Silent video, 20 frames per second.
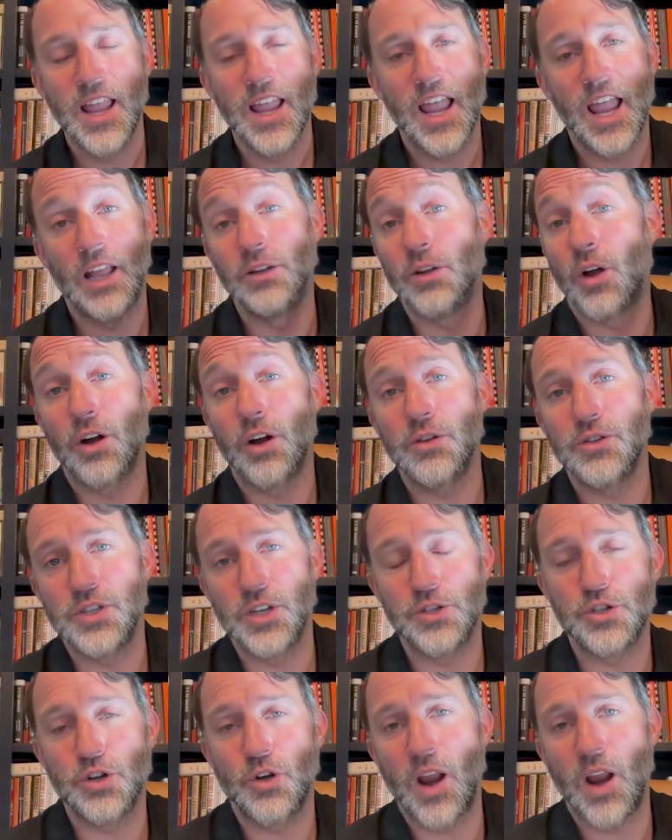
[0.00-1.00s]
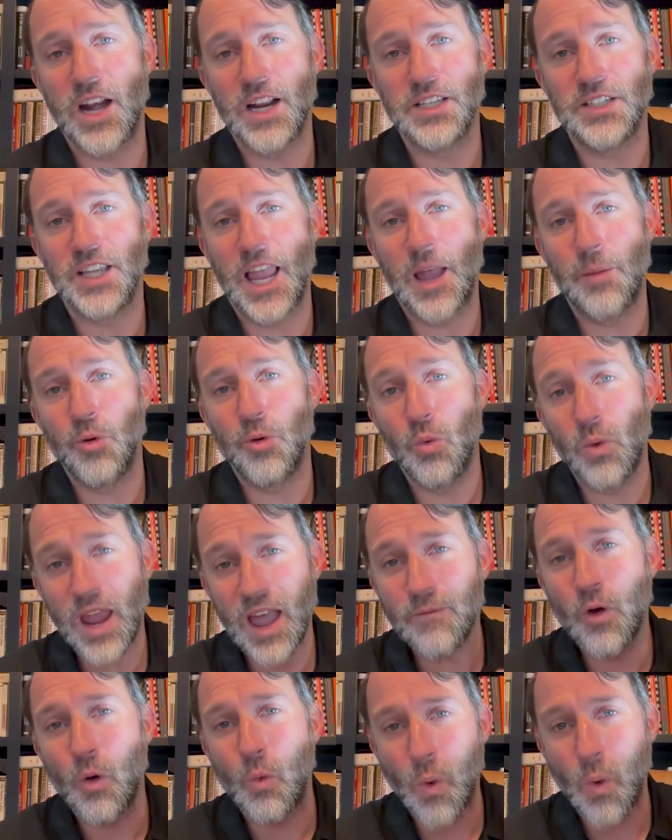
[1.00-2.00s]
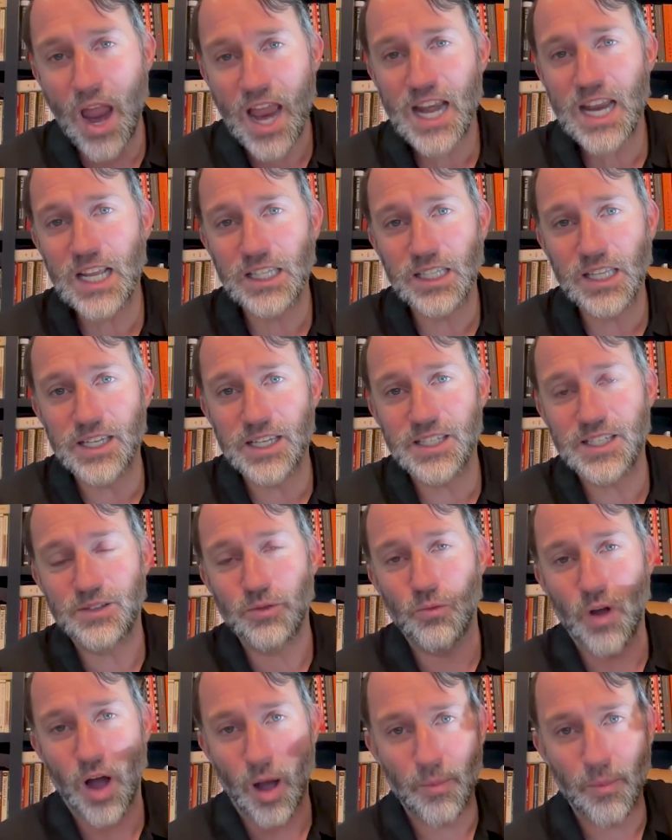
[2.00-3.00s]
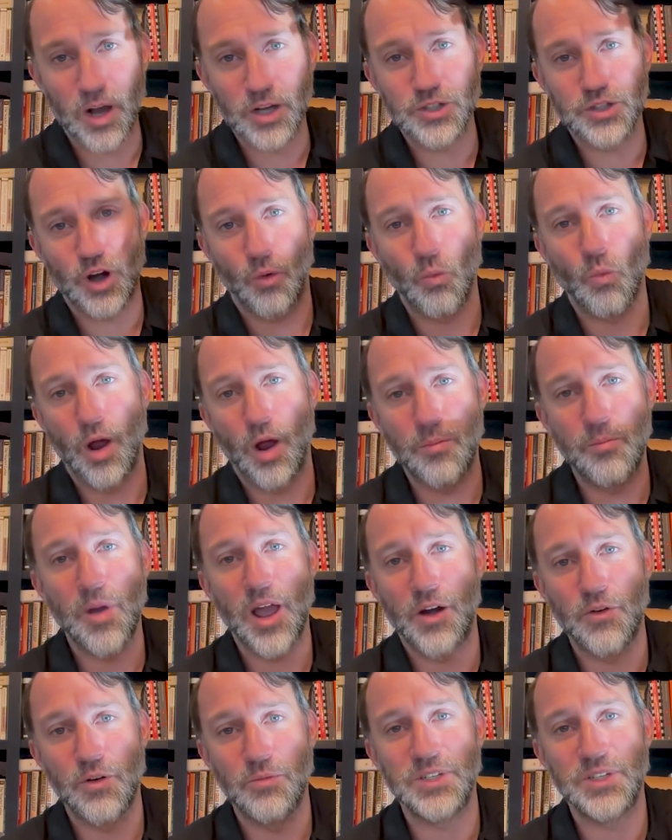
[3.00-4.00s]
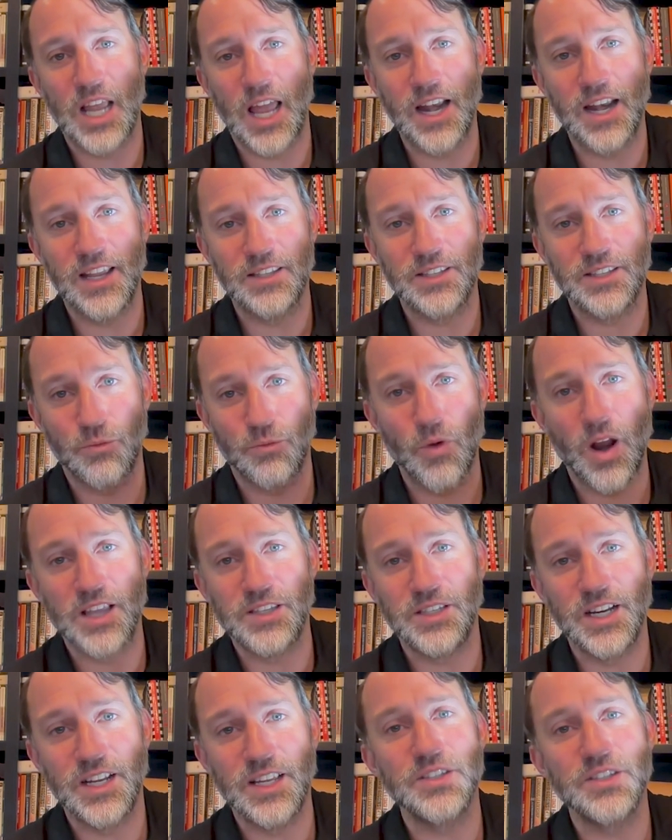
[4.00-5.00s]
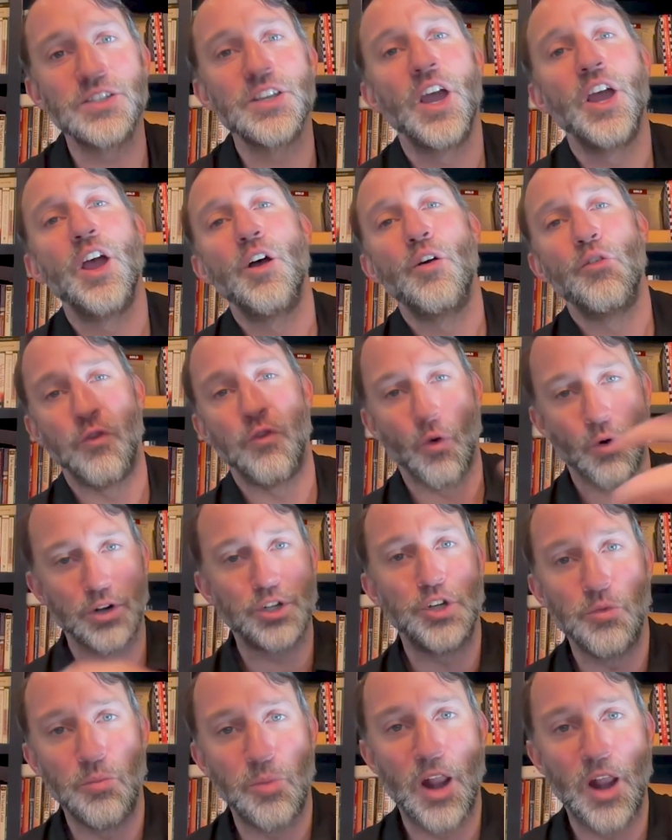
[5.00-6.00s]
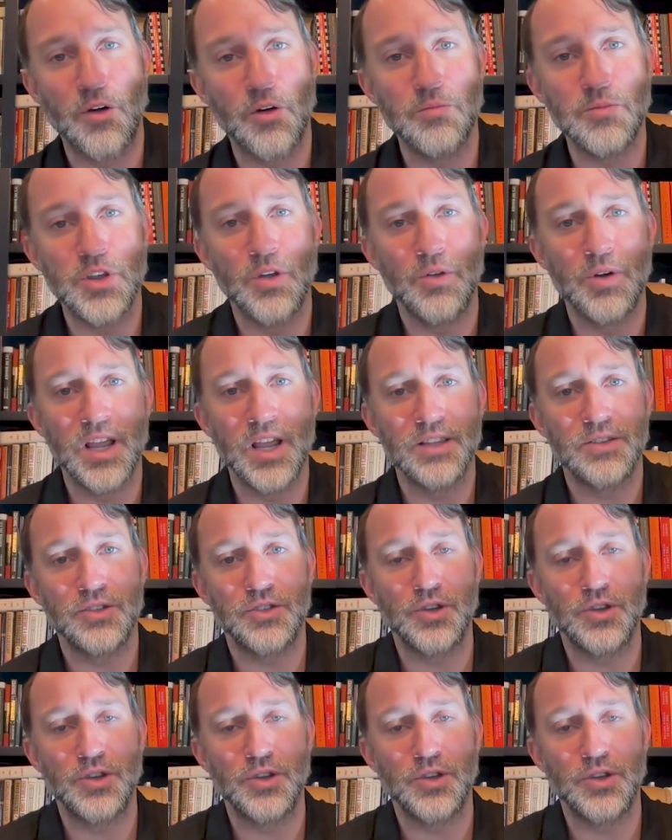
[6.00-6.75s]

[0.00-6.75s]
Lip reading: And Largo is such a great example. We have a waiting list amongst our one bedroom tenants and residents for 2 bedroom units.